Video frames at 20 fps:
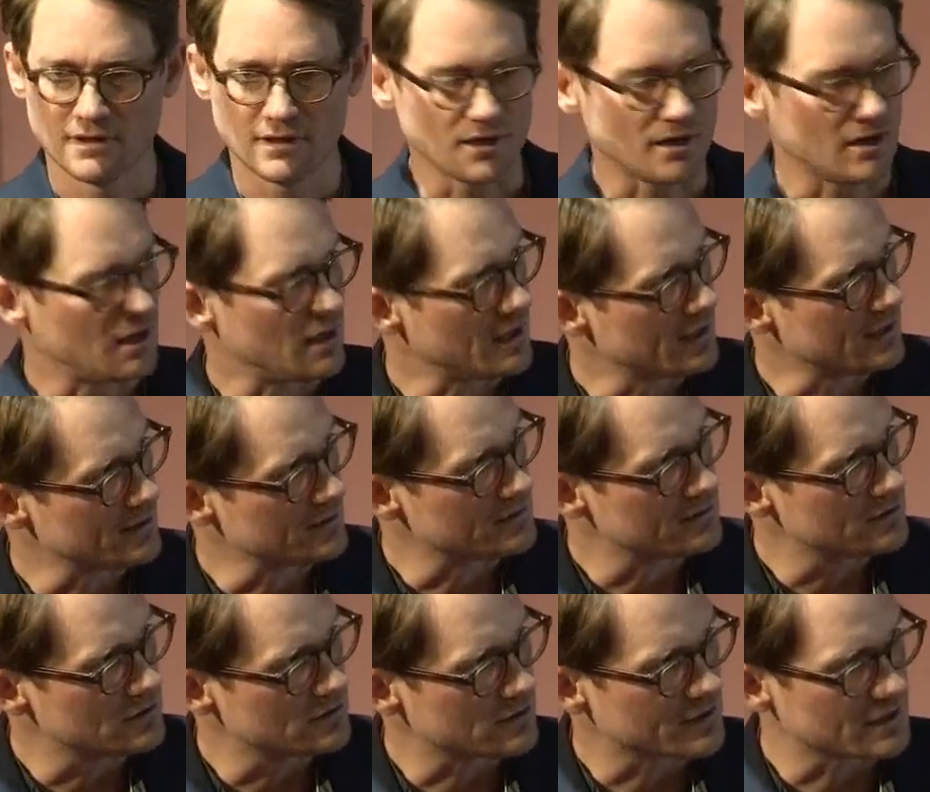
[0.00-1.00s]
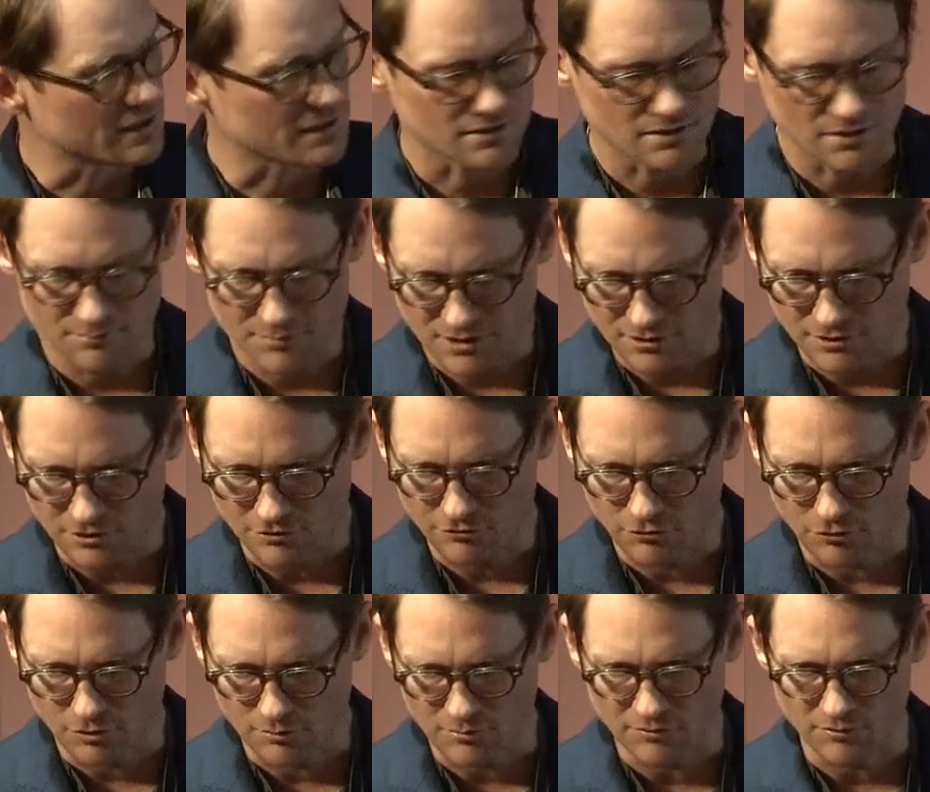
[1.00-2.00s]
And again, coming in the
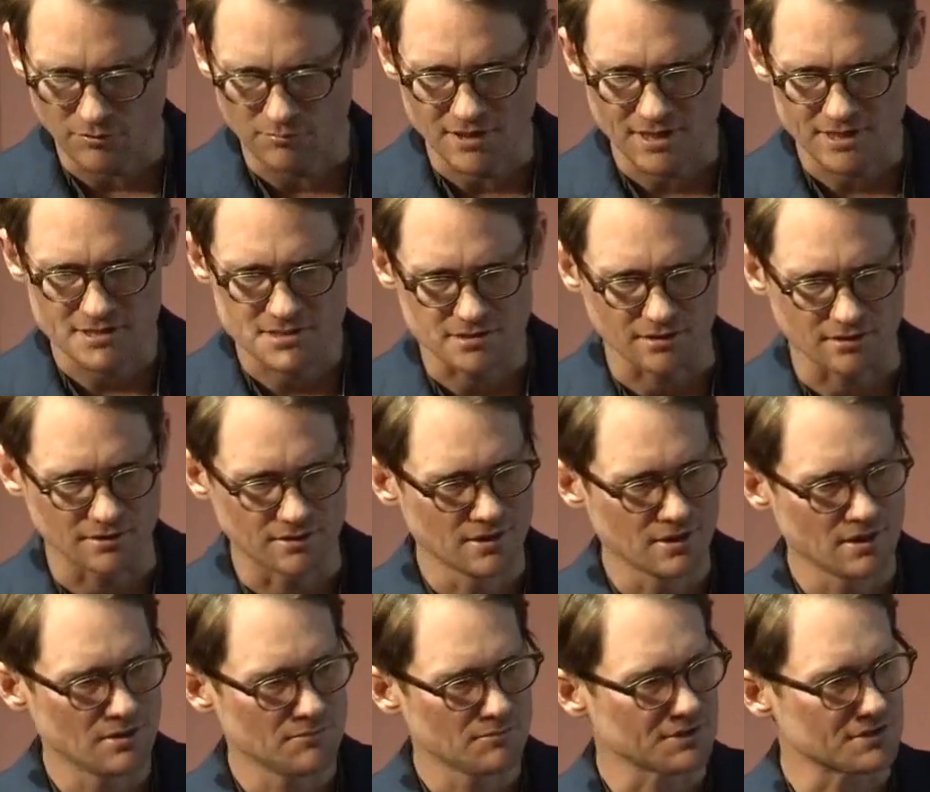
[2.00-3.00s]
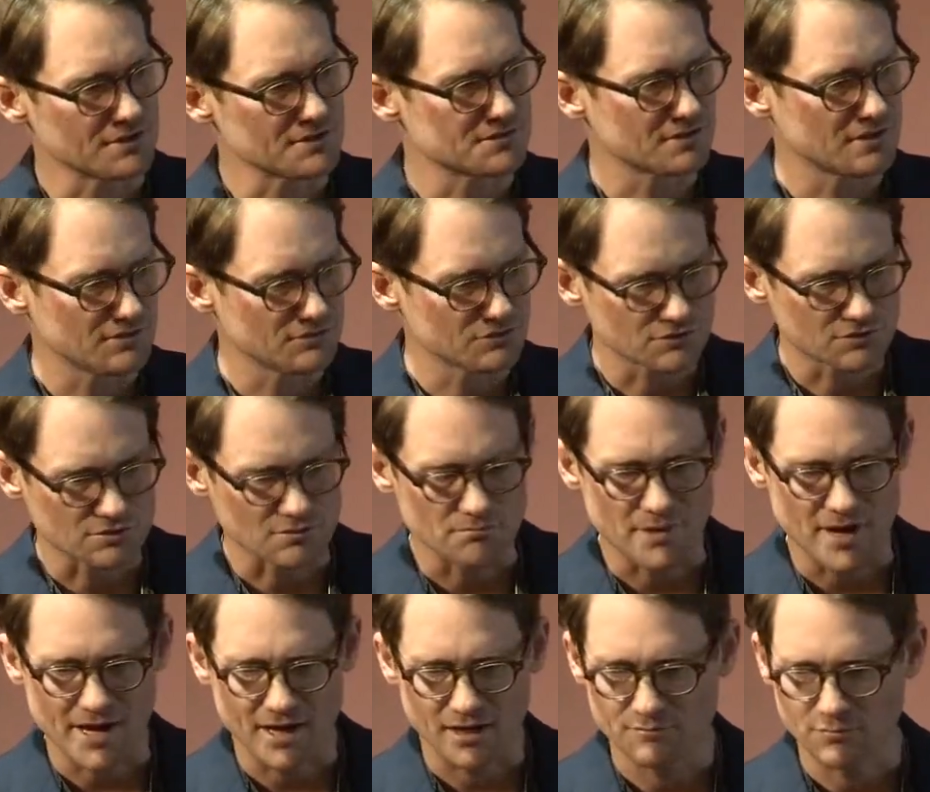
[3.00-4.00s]
form of a medicine. But this gives us a
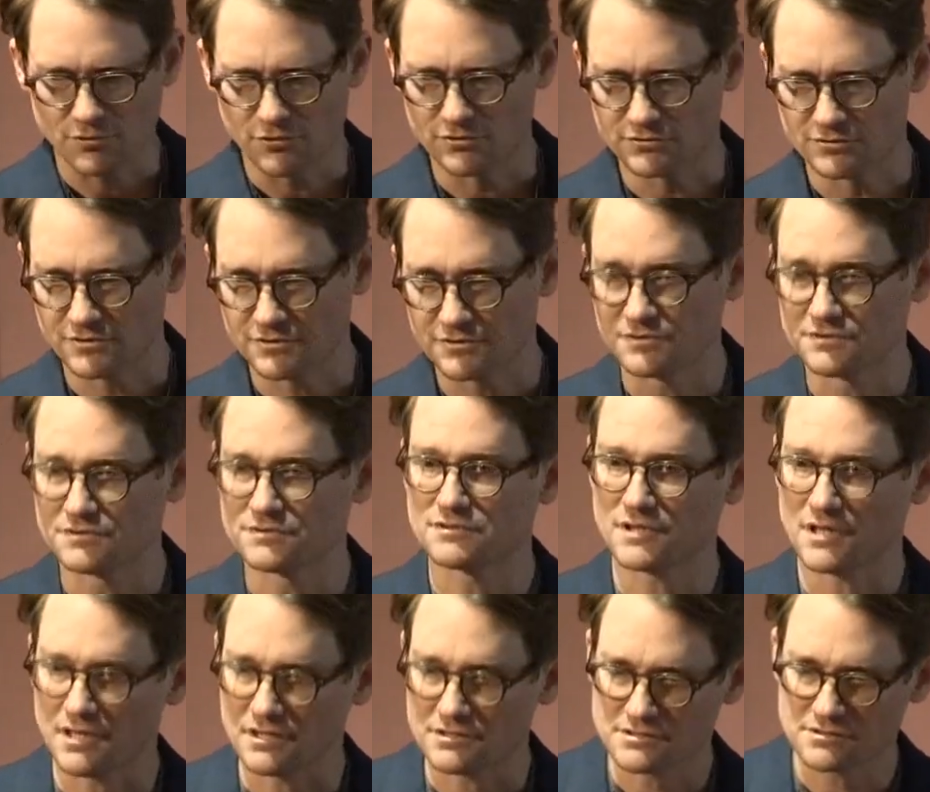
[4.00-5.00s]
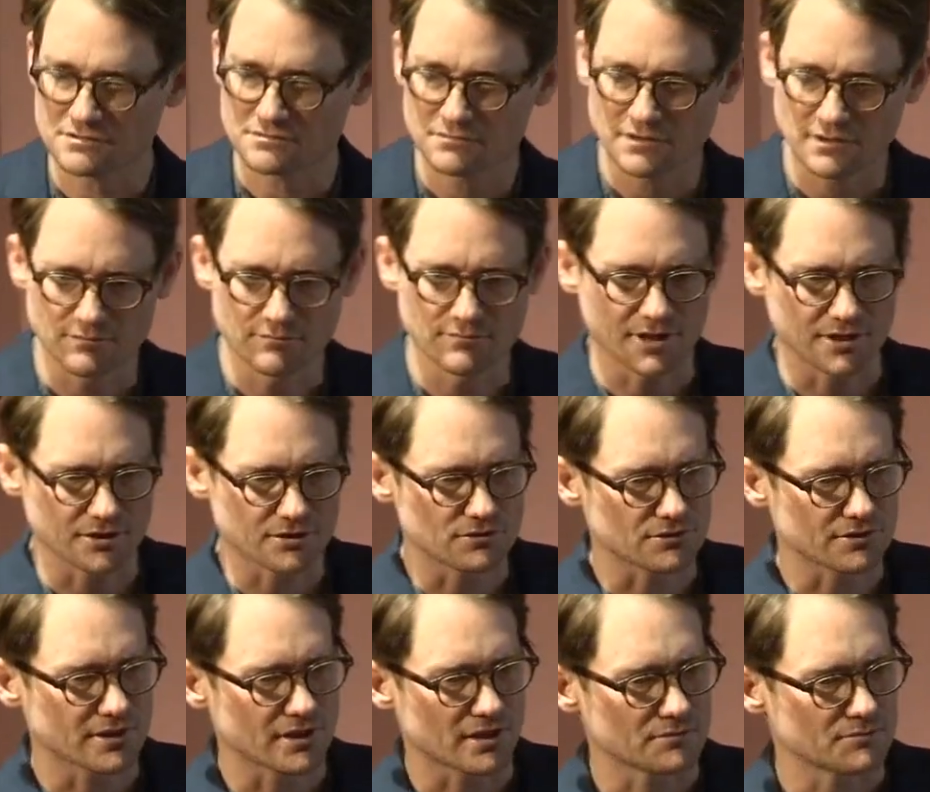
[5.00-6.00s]
backbone to discuss medical
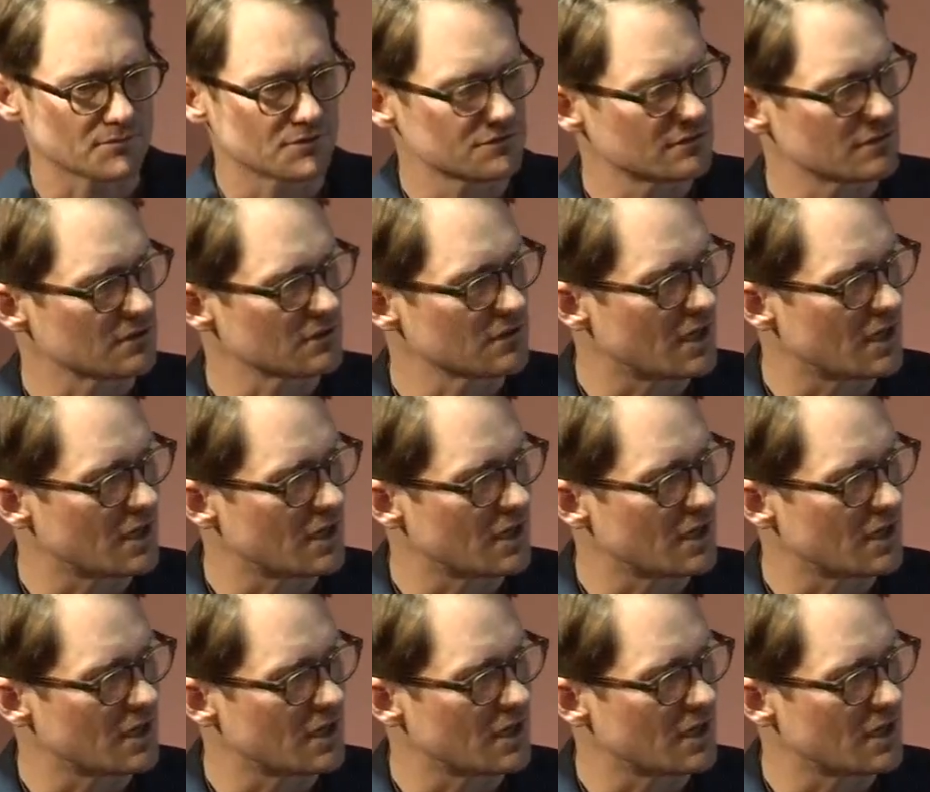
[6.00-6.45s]
cannabis in a